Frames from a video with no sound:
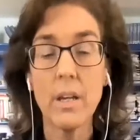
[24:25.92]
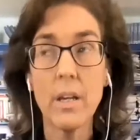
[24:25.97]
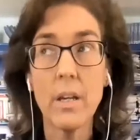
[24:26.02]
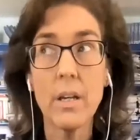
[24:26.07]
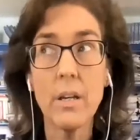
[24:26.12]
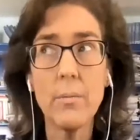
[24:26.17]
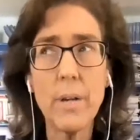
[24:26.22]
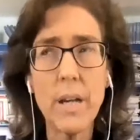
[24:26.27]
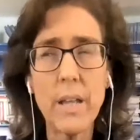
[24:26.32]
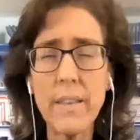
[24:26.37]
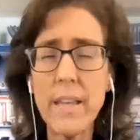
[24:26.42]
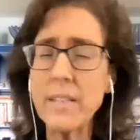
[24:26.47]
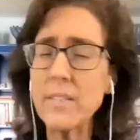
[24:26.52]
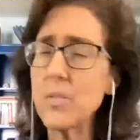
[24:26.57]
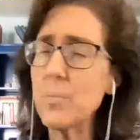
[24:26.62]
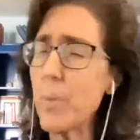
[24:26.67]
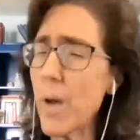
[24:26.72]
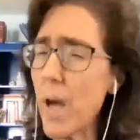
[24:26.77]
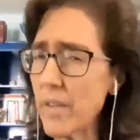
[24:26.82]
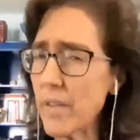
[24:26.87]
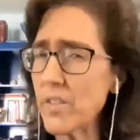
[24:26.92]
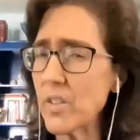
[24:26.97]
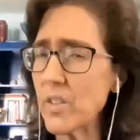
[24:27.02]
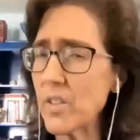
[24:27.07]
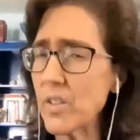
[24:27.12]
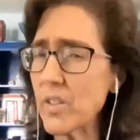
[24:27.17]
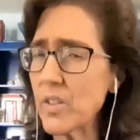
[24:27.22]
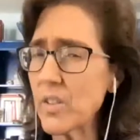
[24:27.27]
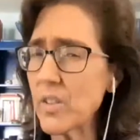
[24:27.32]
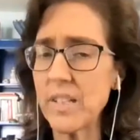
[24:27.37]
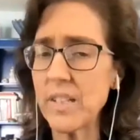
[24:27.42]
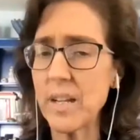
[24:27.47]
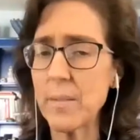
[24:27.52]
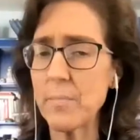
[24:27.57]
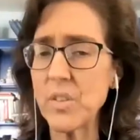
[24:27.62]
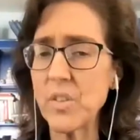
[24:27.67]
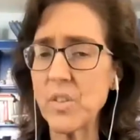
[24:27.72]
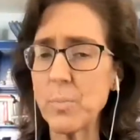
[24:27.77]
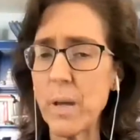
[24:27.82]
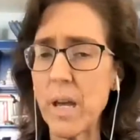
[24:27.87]
Well, that's possible, the Stam
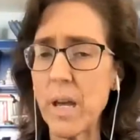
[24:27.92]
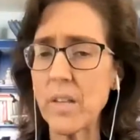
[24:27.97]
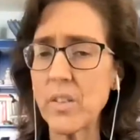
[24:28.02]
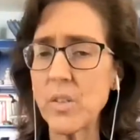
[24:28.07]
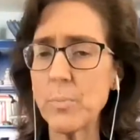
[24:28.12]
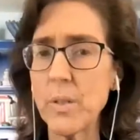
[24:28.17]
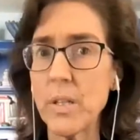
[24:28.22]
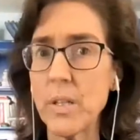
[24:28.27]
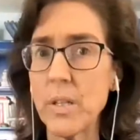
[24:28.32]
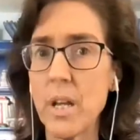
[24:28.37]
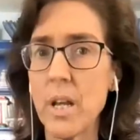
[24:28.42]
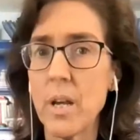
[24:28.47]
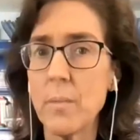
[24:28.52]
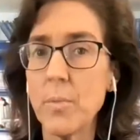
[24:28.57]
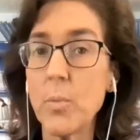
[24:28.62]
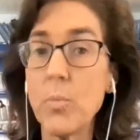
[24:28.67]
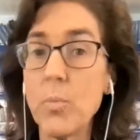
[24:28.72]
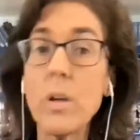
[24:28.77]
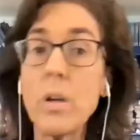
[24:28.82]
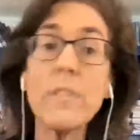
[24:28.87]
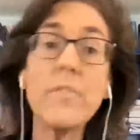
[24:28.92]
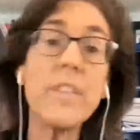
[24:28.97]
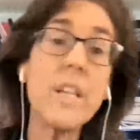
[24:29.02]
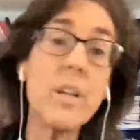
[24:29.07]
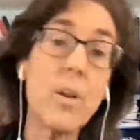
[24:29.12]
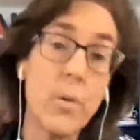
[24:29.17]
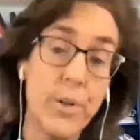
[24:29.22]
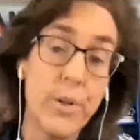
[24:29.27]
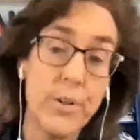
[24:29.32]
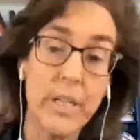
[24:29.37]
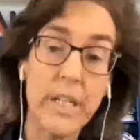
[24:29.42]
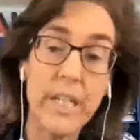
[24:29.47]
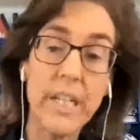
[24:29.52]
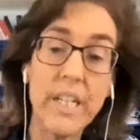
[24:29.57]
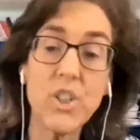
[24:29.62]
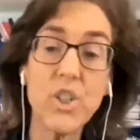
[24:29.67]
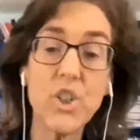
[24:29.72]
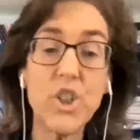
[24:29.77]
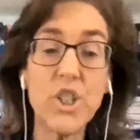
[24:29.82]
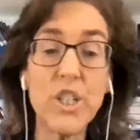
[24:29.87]
responds, but what if the owner,
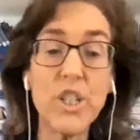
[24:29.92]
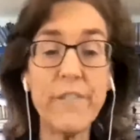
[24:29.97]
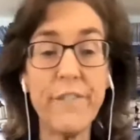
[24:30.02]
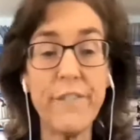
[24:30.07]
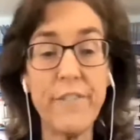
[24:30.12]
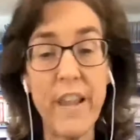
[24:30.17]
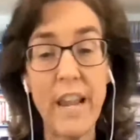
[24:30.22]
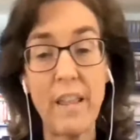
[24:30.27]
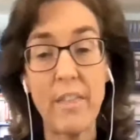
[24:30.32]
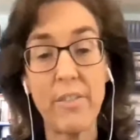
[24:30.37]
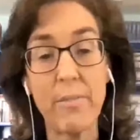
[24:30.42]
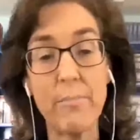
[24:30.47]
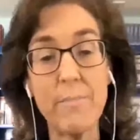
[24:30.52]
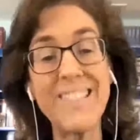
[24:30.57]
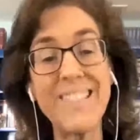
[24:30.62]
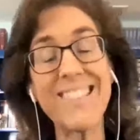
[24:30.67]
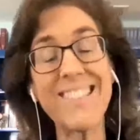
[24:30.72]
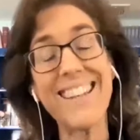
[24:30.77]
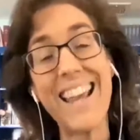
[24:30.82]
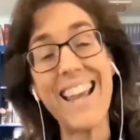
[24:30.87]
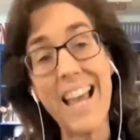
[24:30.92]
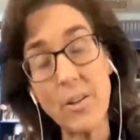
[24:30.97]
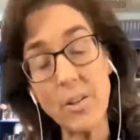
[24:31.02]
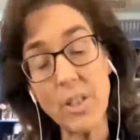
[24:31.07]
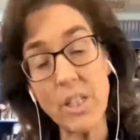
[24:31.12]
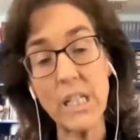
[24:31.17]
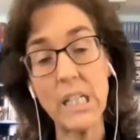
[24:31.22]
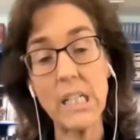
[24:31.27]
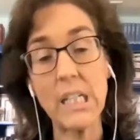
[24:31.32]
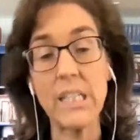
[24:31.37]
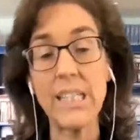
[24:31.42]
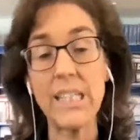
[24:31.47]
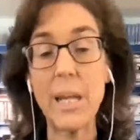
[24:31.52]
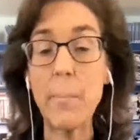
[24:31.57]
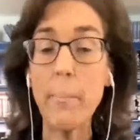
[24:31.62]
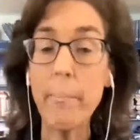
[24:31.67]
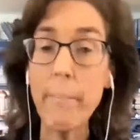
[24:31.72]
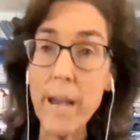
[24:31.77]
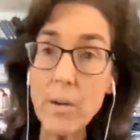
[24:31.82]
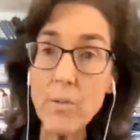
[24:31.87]
in good faith, miscalculated the
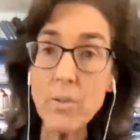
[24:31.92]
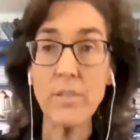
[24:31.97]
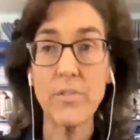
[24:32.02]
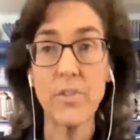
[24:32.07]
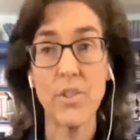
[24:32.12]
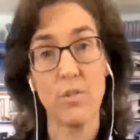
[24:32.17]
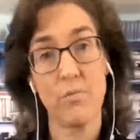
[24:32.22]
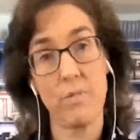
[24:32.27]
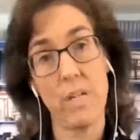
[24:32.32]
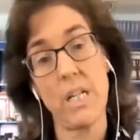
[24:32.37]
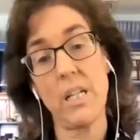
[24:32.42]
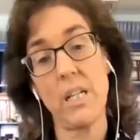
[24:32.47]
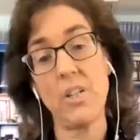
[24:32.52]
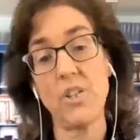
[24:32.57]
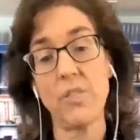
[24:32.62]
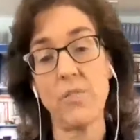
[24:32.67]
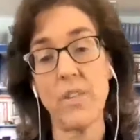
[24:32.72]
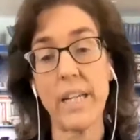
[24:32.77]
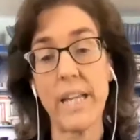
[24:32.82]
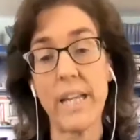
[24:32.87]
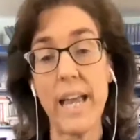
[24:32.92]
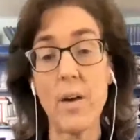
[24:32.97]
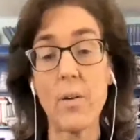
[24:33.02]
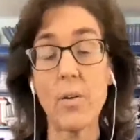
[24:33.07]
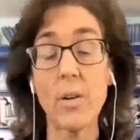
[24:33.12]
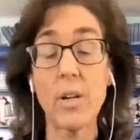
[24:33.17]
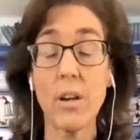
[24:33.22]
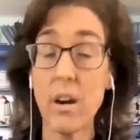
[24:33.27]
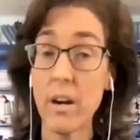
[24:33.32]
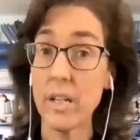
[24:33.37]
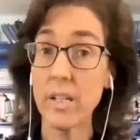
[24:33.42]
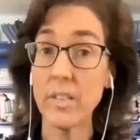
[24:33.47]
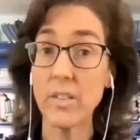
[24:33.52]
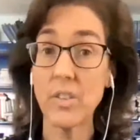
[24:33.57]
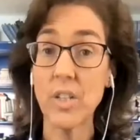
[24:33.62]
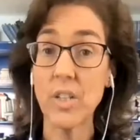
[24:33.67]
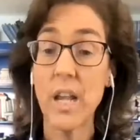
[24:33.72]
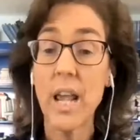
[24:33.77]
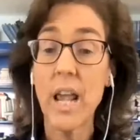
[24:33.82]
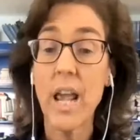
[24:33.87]
amount of shrinkage of a cow
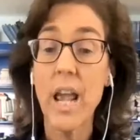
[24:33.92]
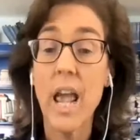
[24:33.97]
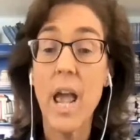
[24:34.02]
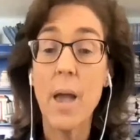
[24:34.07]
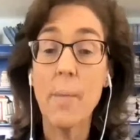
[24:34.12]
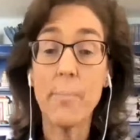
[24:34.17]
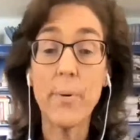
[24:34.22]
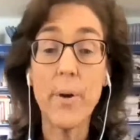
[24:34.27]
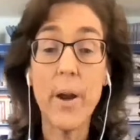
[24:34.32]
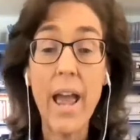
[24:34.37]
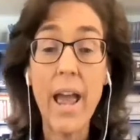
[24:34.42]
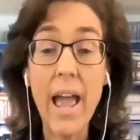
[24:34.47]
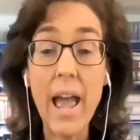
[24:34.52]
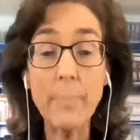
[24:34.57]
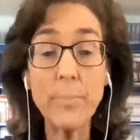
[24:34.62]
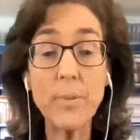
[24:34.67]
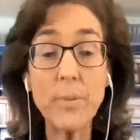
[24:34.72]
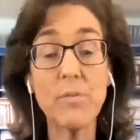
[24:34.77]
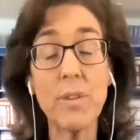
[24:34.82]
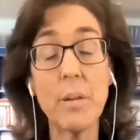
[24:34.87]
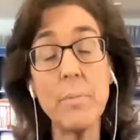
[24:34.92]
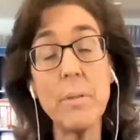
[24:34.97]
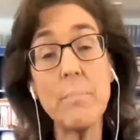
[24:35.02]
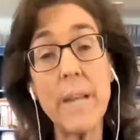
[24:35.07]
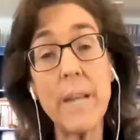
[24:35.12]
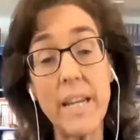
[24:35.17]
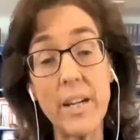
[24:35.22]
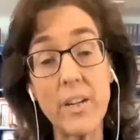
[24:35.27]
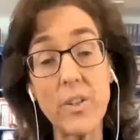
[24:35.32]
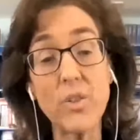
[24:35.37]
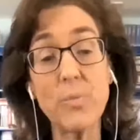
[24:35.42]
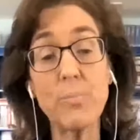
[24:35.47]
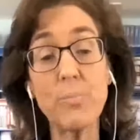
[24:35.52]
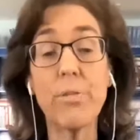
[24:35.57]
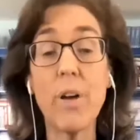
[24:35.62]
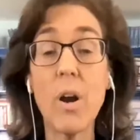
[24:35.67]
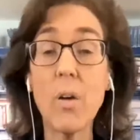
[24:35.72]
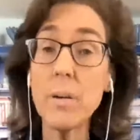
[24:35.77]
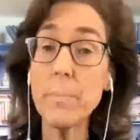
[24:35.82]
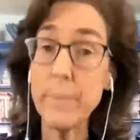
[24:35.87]
carcass? And perhaps Rabbi Meir's
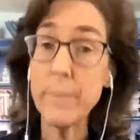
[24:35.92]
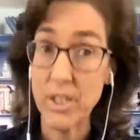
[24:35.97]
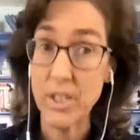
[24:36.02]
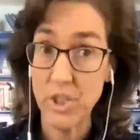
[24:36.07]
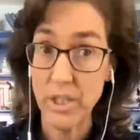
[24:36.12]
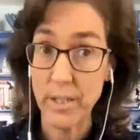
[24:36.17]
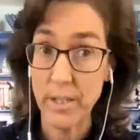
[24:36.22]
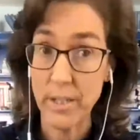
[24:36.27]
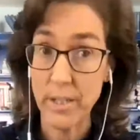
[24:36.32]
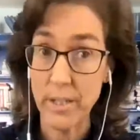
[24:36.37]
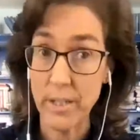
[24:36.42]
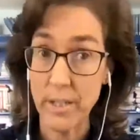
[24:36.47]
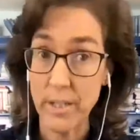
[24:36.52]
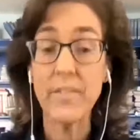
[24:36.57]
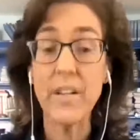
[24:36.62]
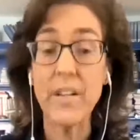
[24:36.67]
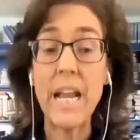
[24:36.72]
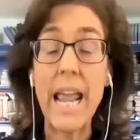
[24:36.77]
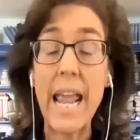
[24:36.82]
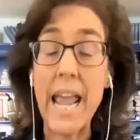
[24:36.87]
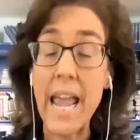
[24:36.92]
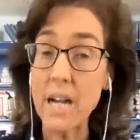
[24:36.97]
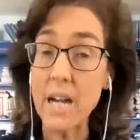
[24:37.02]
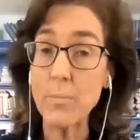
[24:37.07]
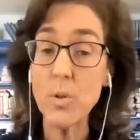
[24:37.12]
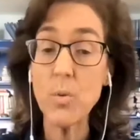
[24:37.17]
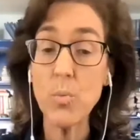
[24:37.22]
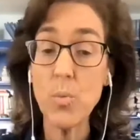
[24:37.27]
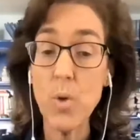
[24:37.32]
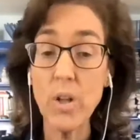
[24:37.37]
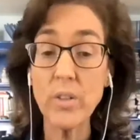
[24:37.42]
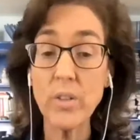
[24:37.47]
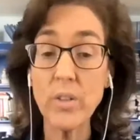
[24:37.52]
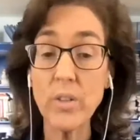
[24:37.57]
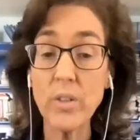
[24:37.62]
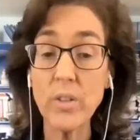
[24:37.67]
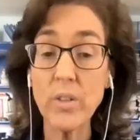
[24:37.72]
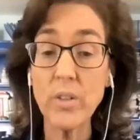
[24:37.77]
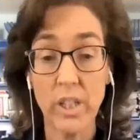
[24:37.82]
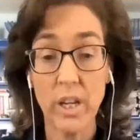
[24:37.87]
prohibition of an animal-walled
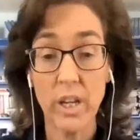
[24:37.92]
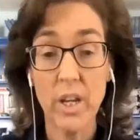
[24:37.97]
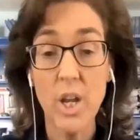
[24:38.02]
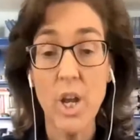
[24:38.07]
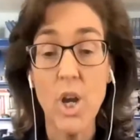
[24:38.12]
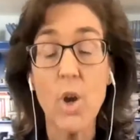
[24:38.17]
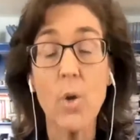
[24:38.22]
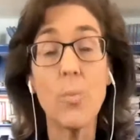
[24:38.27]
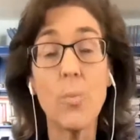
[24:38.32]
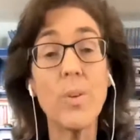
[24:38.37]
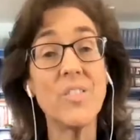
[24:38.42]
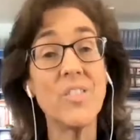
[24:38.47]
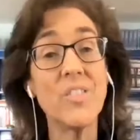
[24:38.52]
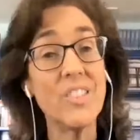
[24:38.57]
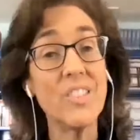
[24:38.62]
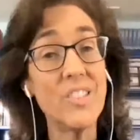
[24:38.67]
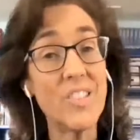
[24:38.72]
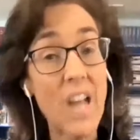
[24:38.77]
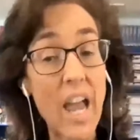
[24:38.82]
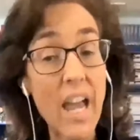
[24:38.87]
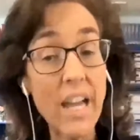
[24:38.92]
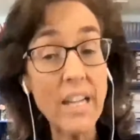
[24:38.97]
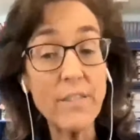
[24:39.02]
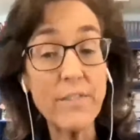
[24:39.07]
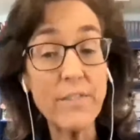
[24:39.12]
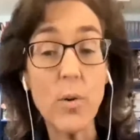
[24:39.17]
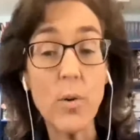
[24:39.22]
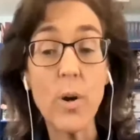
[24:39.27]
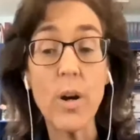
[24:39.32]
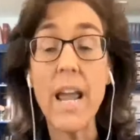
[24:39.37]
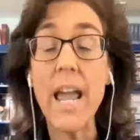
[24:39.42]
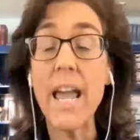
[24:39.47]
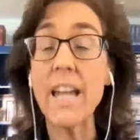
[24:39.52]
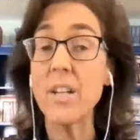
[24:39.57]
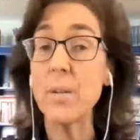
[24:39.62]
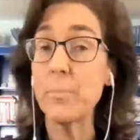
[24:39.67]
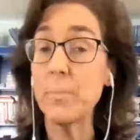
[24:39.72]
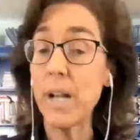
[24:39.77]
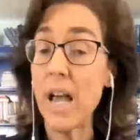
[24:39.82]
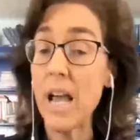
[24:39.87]
sukkah was designed for and
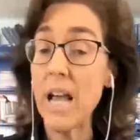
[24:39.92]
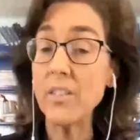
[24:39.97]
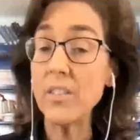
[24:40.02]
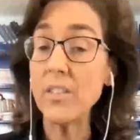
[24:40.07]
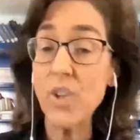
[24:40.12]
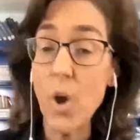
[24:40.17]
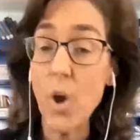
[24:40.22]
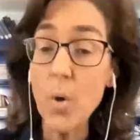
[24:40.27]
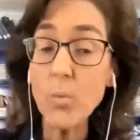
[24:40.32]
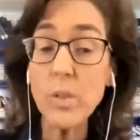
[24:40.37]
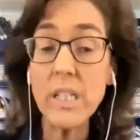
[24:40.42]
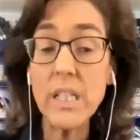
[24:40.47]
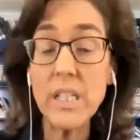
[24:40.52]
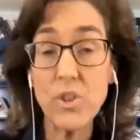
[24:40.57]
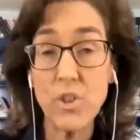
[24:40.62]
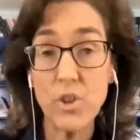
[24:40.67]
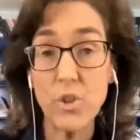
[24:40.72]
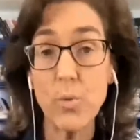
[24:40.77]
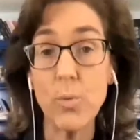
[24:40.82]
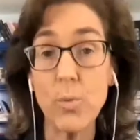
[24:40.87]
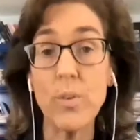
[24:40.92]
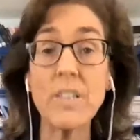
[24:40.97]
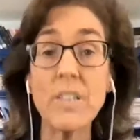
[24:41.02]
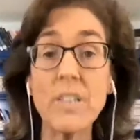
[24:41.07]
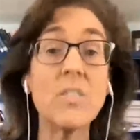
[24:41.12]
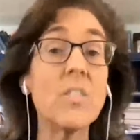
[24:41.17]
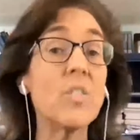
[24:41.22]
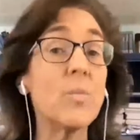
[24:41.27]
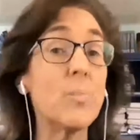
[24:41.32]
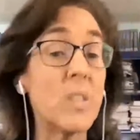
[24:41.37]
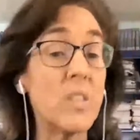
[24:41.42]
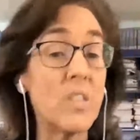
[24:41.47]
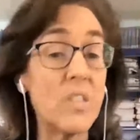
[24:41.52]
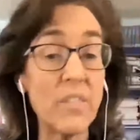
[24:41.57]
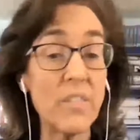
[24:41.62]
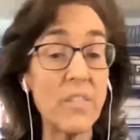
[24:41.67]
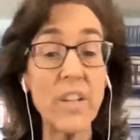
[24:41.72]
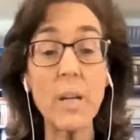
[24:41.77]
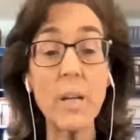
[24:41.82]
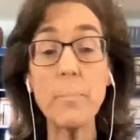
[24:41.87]
applies only to this
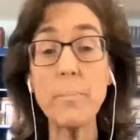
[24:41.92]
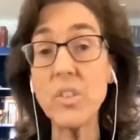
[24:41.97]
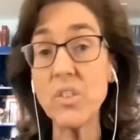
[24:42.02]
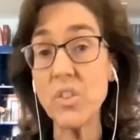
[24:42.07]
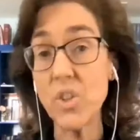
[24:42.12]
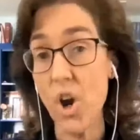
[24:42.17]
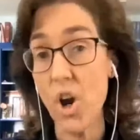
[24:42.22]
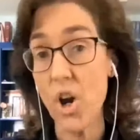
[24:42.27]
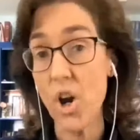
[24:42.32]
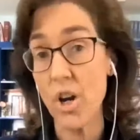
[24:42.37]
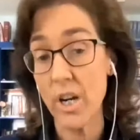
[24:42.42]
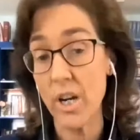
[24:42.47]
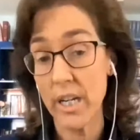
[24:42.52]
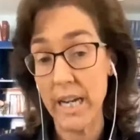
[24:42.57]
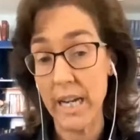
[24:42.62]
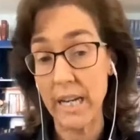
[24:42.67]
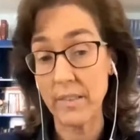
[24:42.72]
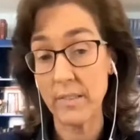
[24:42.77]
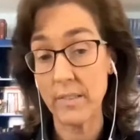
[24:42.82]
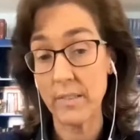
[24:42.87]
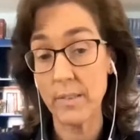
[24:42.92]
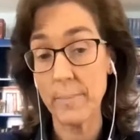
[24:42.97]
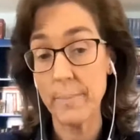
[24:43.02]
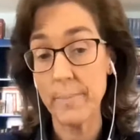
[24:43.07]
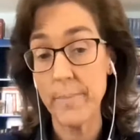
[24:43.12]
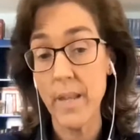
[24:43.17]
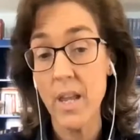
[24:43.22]
specific bizarre case.